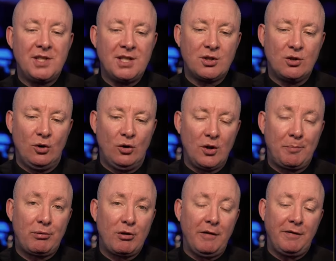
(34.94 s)
score, the
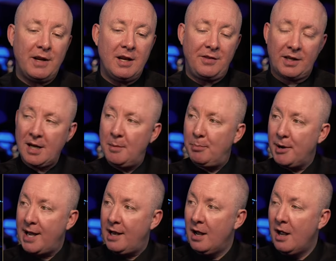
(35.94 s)
profit of the
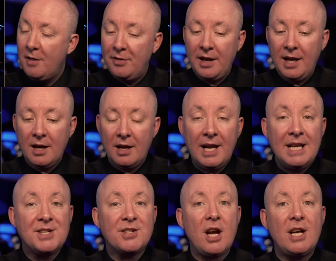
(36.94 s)
company, the
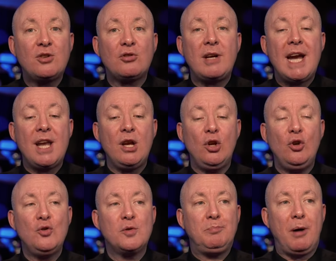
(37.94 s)
inside trading,
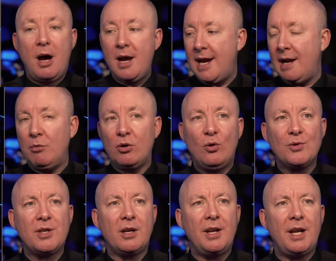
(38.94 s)
who's buying. We're
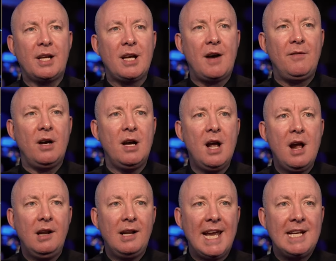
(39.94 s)
also going to cover
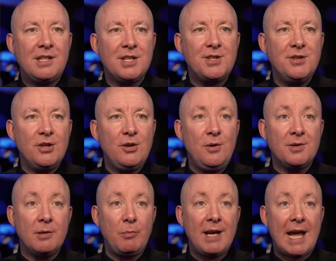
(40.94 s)
latest news,
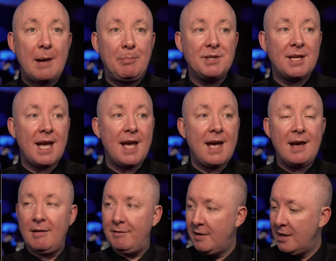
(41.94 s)
and we happen to
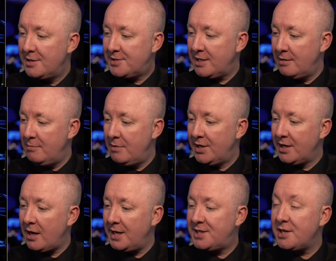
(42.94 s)
have some
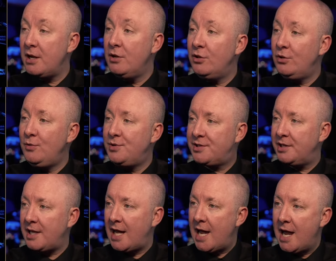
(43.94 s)
nice news
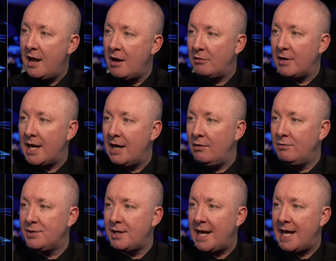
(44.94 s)
today
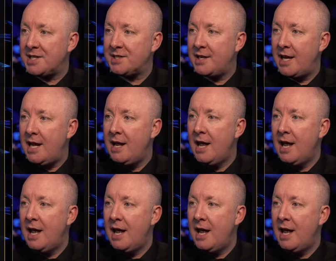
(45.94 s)
around ASTI,